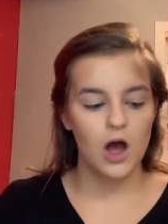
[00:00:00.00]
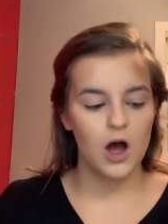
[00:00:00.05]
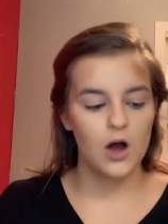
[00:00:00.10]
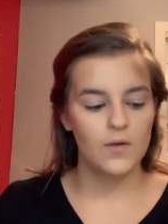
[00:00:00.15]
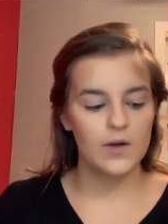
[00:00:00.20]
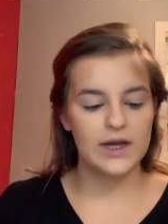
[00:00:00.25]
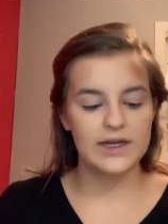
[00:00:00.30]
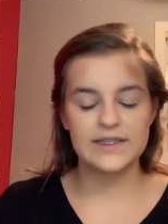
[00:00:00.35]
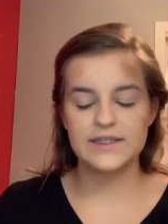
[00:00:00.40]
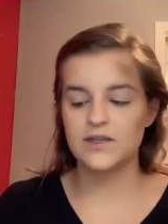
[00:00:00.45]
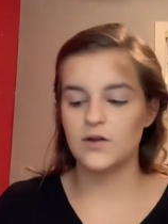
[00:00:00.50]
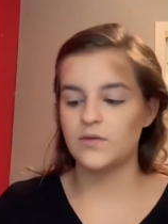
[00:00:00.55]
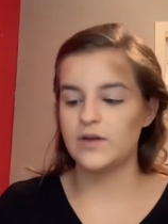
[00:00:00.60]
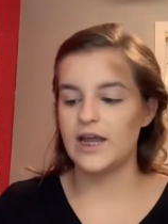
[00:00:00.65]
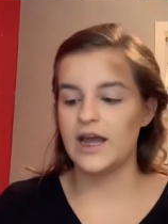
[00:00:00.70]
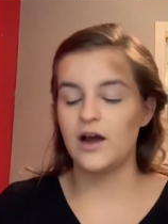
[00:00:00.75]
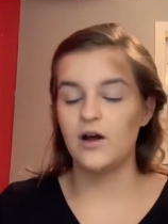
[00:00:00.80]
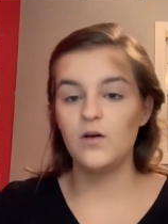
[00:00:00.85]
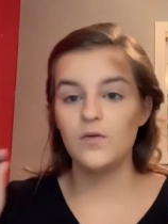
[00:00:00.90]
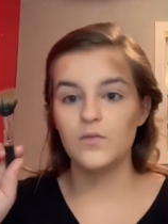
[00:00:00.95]
Okay, so
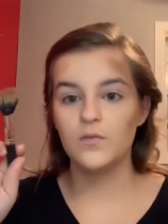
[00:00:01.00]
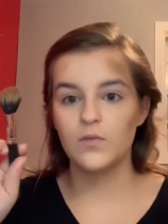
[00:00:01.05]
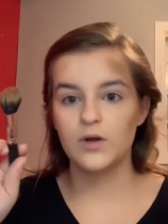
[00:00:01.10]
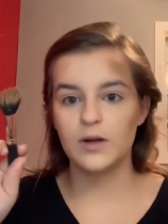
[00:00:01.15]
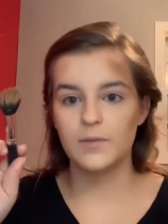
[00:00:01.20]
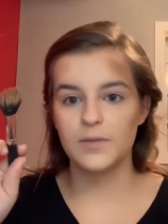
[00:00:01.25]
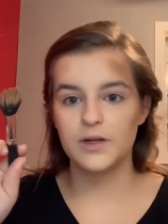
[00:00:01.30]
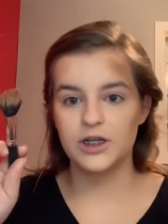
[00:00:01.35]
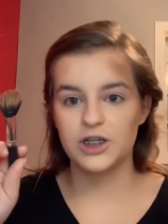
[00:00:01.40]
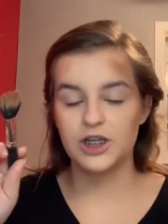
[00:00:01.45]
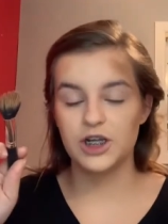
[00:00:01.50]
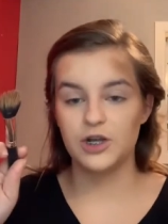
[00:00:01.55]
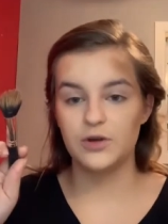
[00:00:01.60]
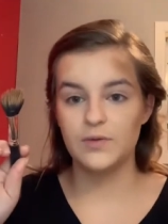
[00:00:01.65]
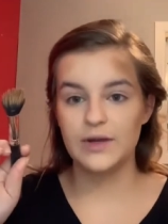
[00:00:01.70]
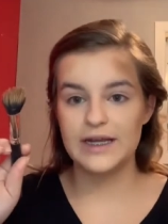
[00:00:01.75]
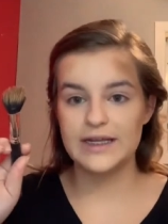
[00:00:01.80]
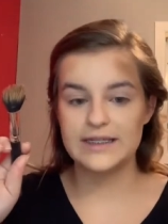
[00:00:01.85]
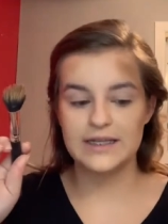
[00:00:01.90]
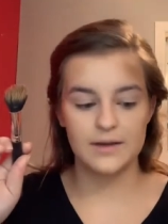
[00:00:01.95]
now what I'm going to do
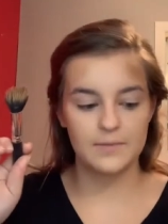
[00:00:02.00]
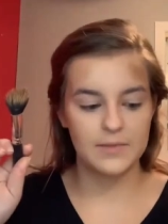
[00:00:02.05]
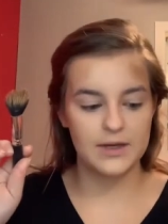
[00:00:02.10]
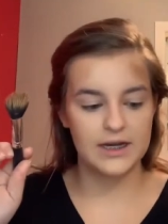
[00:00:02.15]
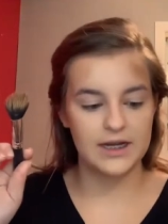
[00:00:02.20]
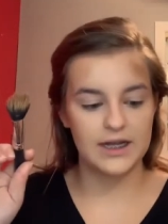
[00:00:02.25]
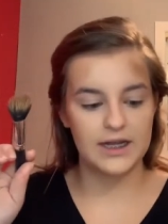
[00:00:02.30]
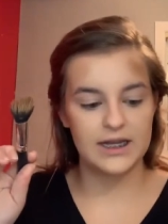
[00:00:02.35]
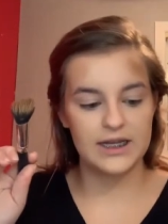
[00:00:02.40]
is I'm going